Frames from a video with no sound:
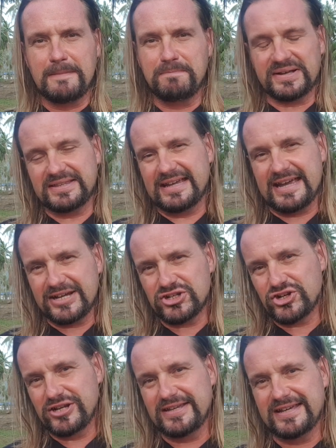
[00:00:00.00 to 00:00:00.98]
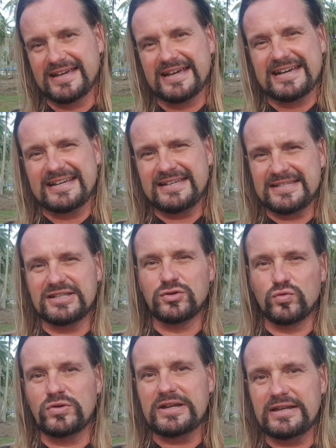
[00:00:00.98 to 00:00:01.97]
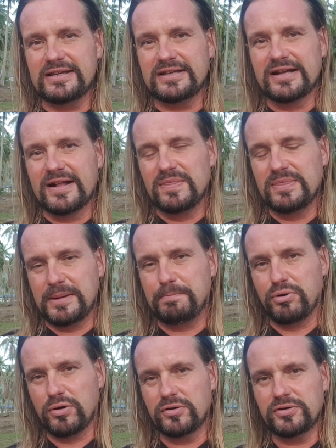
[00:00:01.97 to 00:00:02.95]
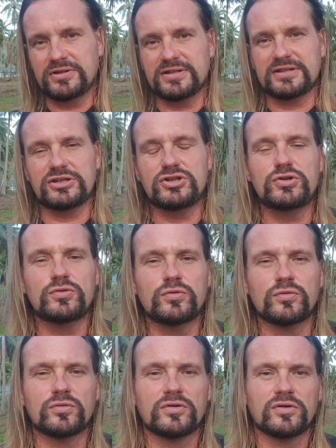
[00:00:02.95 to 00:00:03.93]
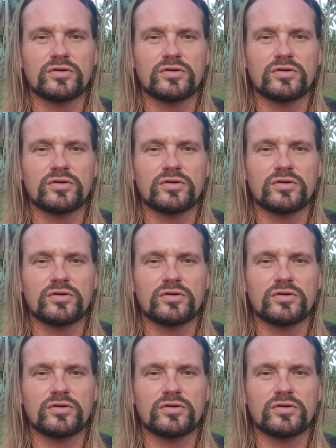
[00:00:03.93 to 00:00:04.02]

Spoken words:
But actually, is it really the point that you